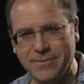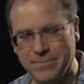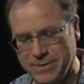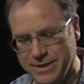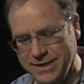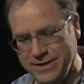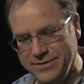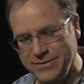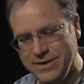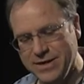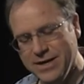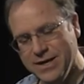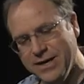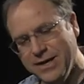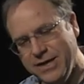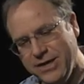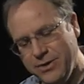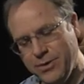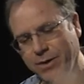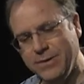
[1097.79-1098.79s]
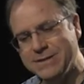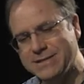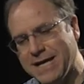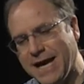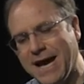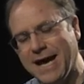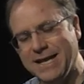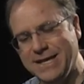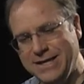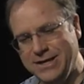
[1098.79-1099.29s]
But you always
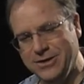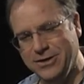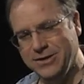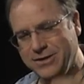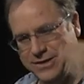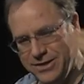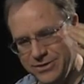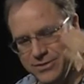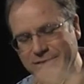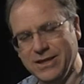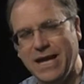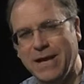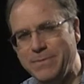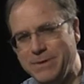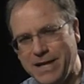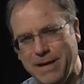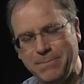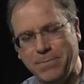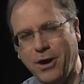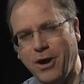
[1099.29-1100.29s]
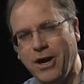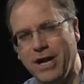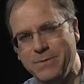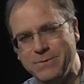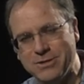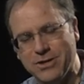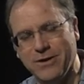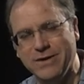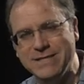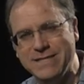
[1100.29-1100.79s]
got your Labor Day party
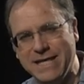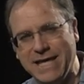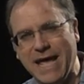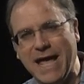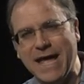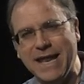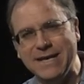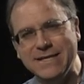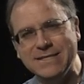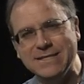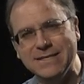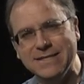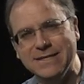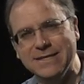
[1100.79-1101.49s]
was always the end,